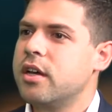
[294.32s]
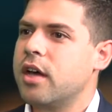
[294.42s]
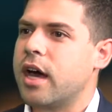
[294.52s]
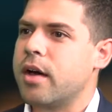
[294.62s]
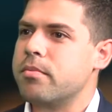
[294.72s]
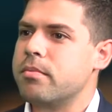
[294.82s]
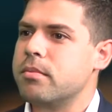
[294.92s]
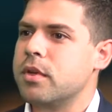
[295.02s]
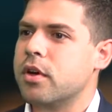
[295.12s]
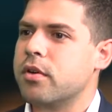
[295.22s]

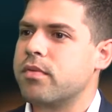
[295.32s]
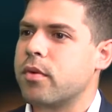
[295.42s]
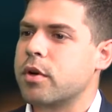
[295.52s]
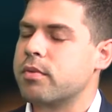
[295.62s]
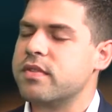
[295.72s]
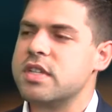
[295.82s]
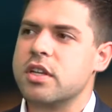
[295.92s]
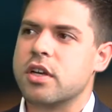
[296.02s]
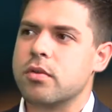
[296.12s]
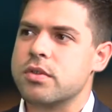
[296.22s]
from what we've
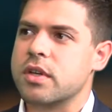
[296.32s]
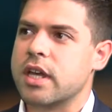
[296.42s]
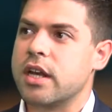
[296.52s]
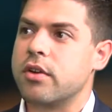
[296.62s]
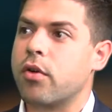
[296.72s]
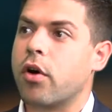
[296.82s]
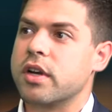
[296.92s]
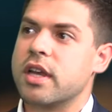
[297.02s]
seen, you can also get it wrong,